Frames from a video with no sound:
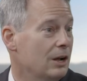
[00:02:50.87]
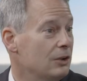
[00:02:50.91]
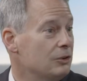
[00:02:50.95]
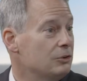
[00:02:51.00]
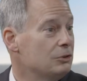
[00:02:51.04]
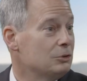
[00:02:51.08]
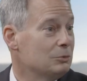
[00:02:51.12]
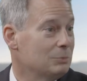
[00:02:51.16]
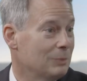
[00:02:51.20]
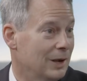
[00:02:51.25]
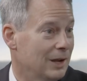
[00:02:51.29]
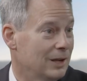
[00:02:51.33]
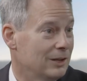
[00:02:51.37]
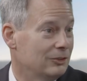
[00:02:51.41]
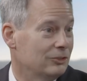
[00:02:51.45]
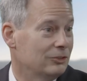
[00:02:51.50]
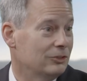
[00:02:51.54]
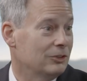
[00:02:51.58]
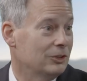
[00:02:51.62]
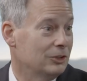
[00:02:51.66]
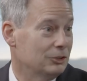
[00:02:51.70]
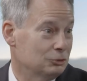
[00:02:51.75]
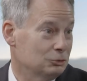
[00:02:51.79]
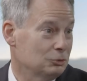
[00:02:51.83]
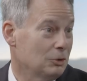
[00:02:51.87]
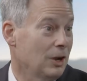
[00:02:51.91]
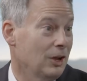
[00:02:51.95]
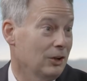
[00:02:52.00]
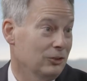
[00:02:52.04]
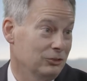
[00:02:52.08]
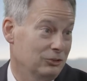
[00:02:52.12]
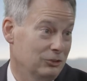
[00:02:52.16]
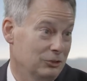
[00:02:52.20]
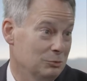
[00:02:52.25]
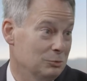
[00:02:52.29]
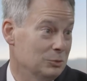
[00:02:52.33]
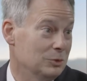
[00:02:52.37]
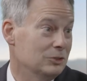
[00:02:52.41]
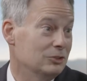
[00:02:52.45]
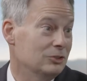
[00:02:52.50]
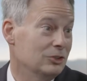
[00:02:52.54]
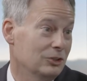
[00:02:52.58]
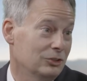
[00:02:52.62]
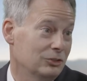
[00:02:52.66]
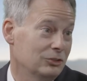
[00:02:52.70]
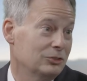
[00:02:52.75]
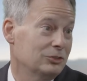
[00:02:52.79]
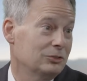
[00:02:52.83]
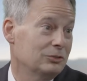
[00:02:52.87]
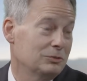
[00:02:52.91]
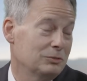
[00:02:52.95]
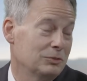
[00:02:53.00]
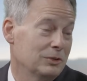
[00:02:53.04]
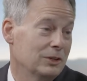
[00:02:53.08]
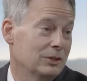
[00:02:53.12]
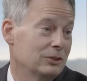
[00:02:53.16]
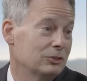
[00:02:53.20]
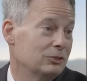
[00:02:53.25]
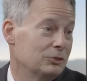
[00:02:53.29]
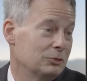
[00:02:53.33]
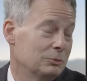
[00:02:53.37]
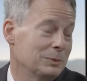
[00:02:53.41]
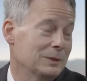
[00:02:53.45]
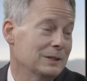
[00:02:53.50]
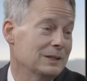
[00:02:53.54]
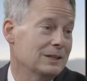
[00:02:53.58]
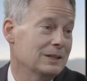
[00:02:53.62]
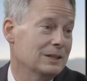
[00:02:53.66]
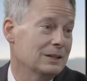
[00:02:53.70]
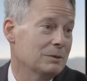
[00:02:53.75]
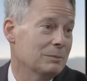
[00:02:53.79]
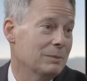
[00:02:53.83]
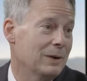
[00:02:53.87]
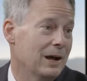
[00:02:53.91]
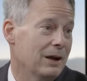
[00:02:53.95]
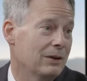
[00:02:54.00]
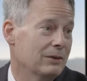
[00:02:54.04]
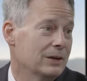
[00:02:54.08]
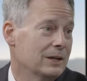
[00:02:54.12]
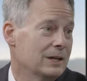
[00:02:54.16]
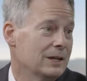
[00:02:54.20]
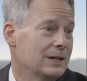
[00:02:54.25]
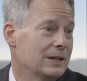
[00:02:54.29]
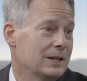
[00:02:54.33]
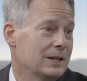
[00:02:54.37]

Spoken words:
undermines the trust that we just finished speaking about.